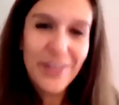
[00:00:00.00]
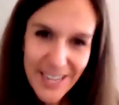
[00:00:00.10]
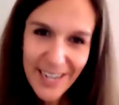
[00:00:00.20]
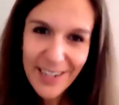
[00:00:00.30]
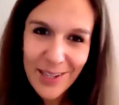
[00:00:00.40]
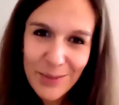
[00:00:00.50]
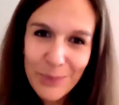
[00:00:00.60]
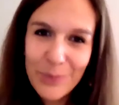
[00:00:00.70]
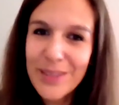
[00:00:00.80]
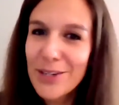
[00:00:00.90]
dated,
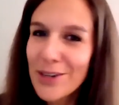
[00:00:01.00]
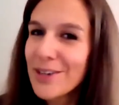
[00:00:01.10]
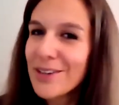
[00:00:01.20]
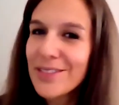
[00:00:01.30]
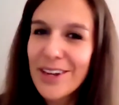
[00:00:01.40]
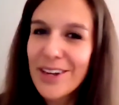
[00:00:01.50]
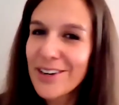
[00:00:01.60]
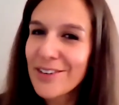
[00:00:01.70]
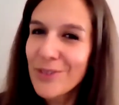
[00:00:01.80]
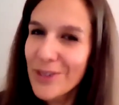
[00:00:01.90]
but
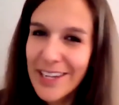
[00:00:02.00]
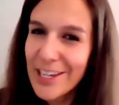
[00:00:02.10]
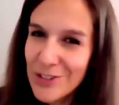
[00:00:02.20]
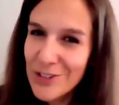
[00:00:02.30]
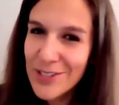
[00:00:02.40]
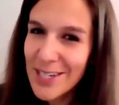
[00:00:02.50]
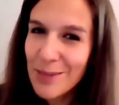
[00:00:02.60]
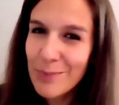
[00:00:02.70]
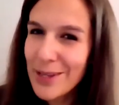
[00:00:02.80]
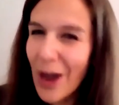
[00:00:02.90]
they're really
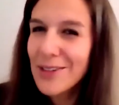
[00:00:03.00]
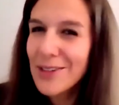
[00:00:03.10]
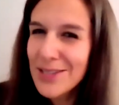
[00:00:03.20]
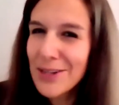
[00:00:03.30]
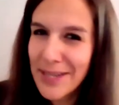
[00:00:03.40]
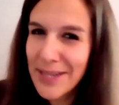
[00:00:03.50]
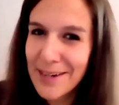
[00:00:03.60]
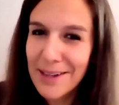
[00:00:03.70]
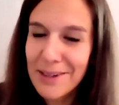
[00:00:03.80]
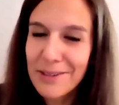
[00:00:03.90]
interesting because they're
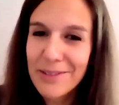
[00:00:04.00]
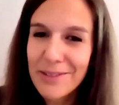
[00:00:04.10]
dated.